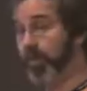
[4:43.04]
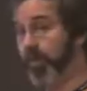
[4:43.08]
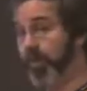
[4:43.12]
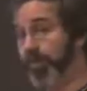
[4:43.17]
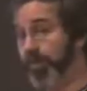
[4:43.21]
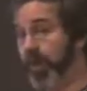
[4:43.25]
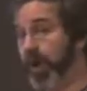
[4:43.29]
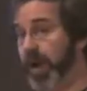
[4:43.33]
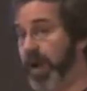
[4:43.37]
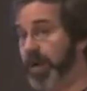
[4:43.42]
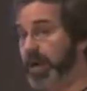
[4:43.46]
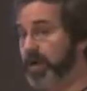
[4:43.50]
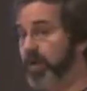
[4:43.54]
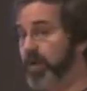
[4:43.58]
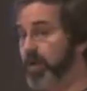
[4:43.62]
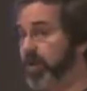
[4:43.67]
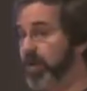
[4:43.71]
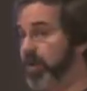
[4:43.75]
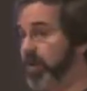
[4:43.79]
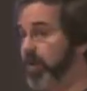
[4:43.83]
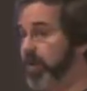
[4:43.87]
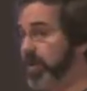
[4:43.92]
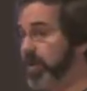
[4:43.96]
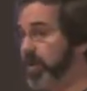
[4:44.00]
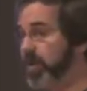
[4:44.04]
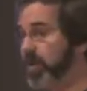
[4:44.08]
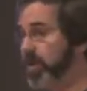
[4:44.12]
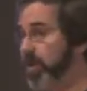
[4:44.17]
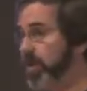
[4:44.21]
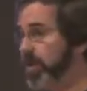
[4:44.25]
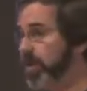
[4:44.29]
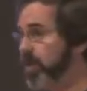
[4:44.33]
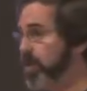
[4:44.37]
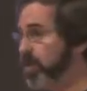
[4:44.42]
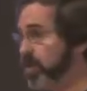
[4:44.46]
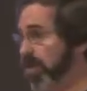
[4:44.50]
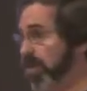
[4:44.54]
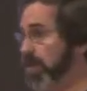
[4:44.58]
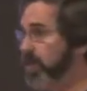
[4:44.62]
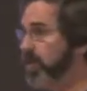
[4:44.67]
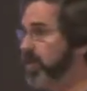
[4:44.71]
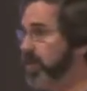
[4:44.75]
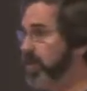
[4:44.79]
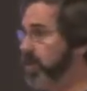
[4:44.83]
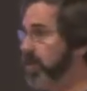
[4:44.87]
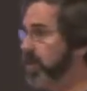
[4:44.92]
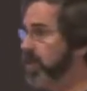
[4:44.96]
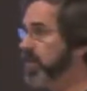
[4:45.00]
we're trying to determine is what the
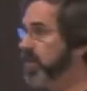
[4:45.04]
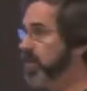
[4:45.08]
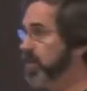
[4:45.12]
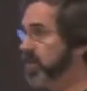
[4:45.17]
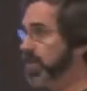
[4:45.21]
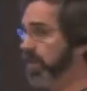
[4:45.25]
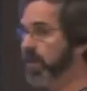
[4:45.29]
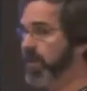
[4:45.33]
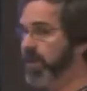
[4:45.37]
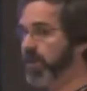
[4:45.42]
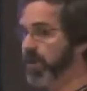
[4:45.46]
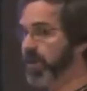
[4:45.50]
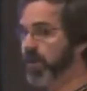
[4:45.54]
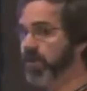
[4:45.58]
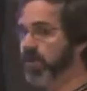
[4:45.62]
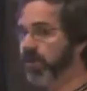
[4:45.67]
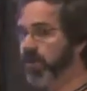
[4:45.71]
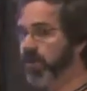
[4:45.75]
benefit is to your internal